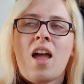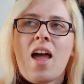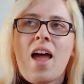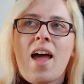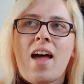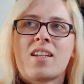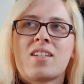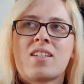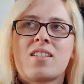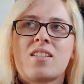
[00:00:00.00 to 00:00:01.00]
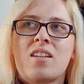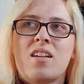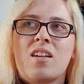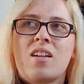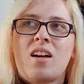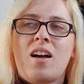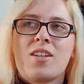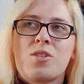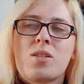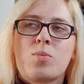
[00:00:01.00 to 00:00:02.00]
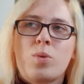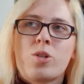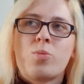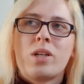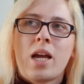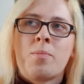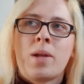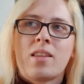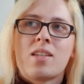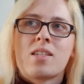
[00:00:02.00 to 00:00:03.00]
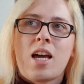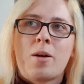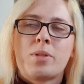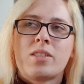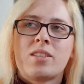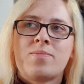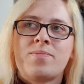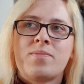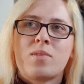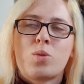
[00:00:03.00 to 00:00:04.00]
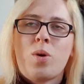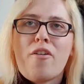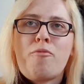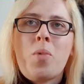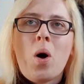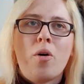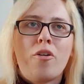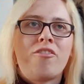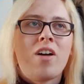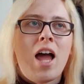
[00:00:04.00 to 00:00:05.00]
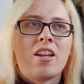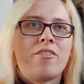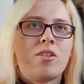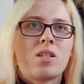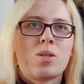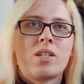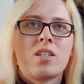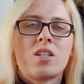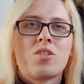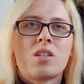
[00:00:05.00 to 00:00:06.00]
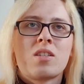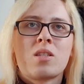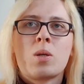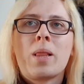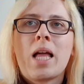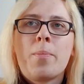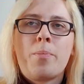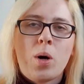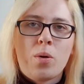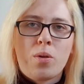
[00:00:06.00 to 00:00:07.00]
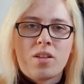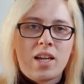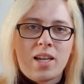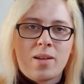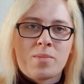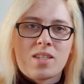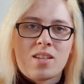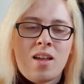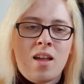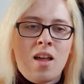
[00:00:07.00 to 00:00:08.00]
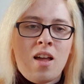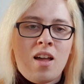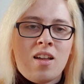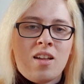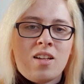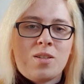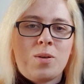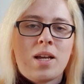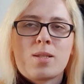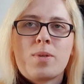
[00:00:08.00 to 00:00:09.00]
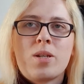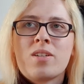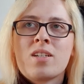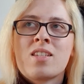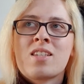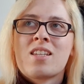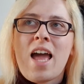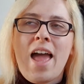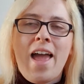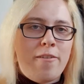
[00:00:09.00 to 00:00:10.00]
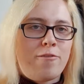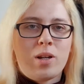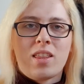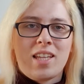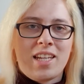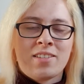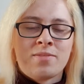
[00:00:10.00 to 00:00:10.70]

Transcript: And I just wish we can make this happen. To have both anniversary editions, to play both games, to experience everything.